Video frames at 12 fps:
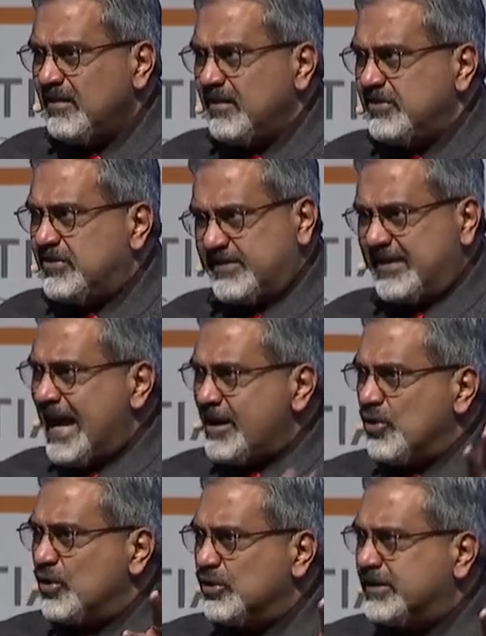She said, I
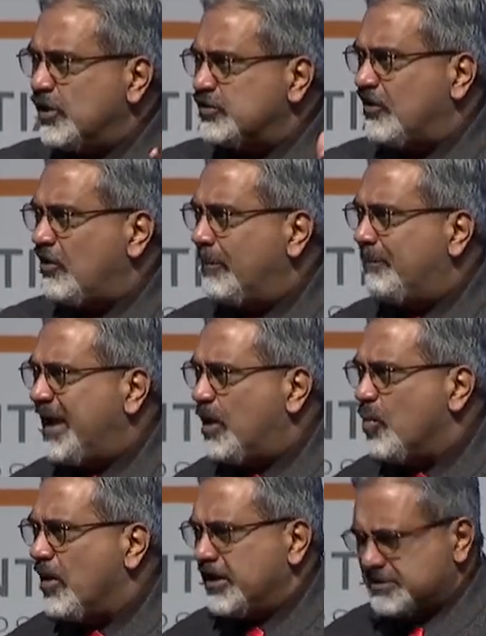don't know, those are all big
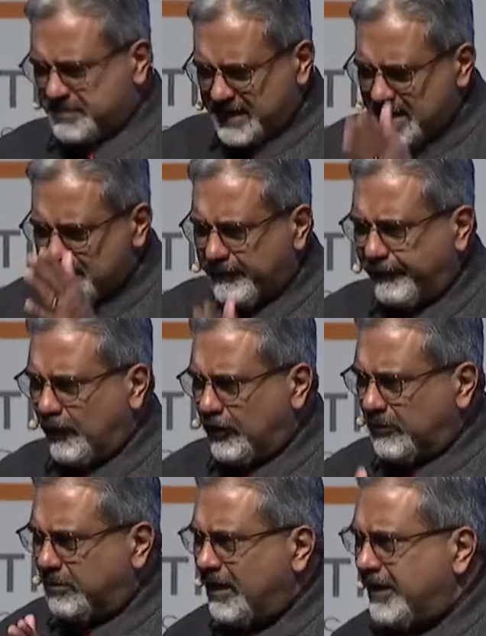words, but I'm a
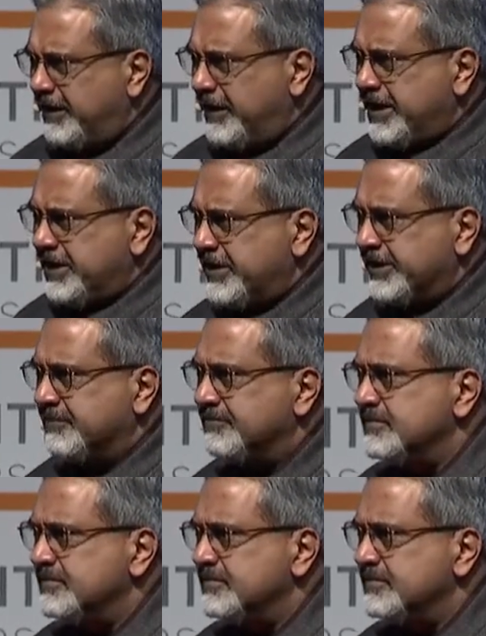full-blooded Indian.